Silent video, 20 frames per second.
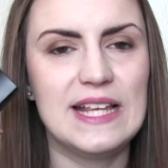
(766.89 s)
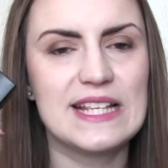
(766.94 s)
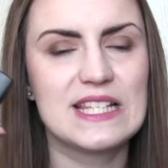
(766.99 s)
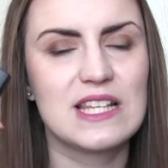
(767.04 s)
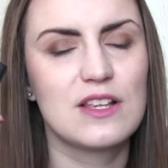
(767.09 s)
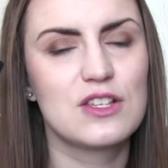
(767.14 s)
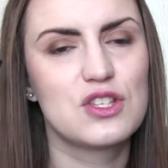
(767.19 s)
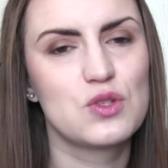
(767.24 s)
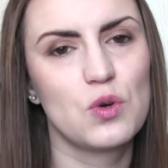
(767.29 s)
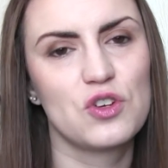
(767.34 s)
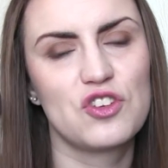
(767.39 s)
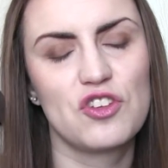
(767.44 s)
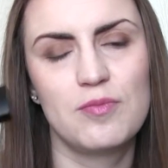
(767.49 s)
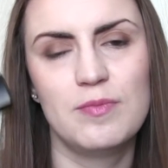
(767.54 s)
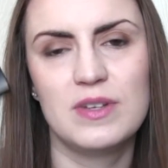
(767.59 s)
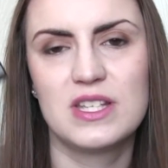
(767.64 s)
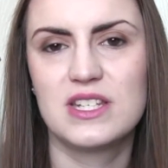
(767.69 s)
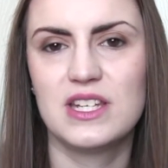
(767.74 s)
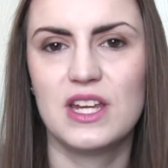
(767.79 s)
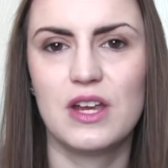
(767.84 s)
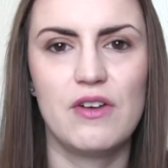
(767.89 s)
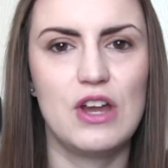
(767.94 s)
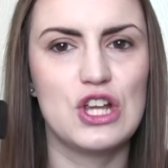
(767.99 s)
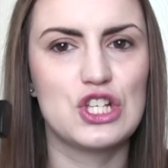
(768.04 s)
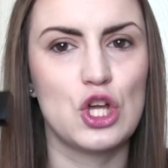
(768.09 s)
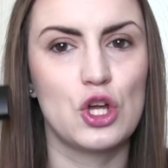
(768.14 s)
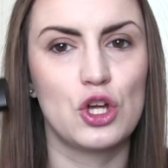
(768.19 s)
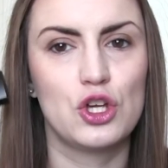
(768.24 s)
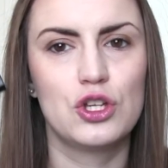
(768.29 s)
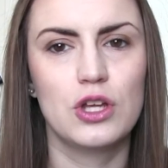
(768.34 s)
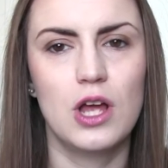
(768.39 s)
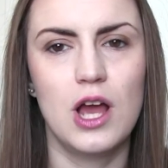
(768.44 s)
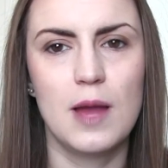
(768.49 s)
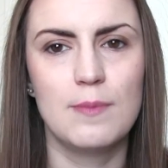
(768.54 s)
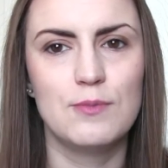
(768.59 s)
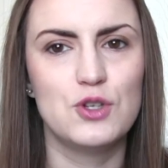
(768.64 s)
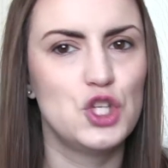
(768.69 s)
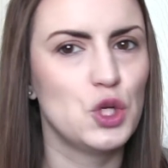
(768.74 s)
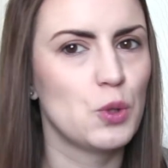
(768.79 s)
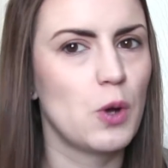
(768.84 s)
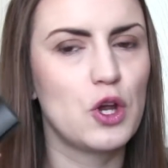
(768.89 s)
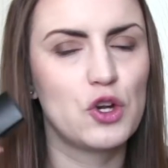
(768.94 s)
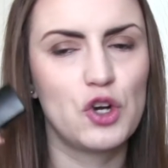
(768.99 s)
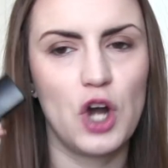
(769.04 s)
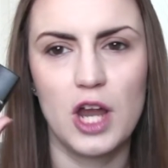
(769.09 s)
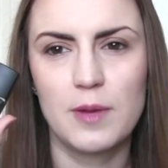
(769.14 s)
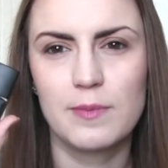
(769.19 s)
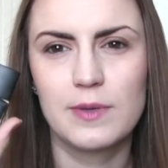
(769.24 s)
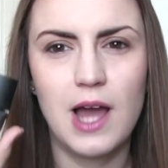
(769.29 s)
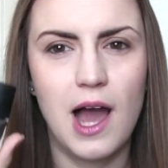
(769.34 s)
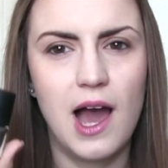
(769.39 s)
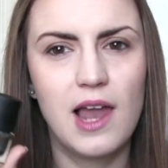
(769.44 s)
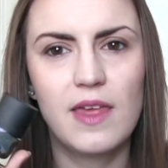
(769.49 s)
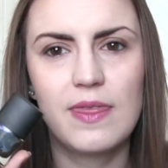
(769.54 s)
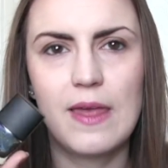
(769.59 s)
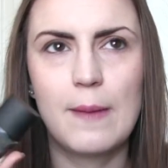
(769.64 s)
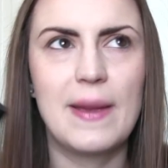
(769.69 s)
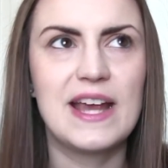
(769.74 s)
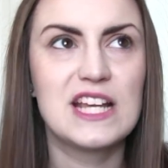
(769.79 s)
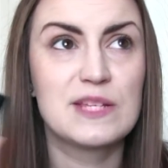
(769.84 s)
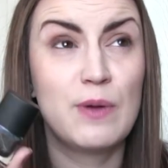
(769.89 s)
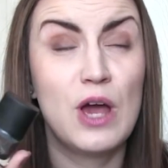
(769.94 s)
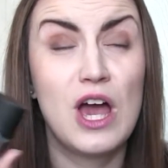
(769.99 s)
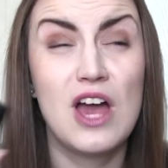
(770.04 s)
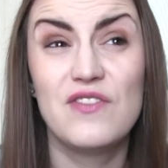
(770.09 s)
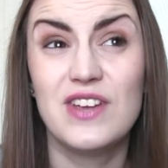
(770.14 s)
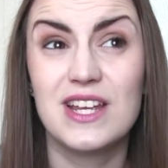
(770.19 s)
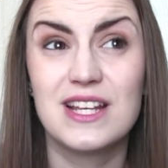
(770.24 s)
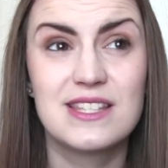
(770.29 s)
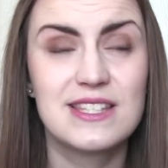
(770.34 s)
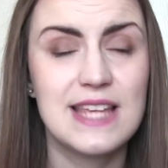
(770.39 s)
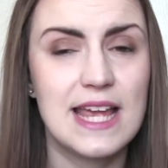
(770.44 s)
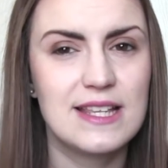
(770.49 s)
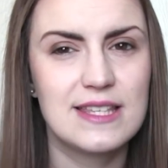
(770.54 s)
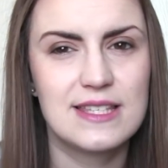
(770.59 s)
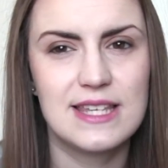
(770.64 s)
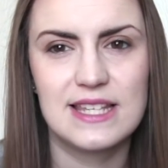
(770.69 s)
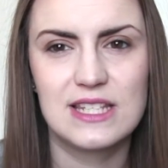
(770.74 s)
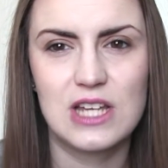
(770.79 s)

this sort of mysterious duochrome colour that makes perfect sense.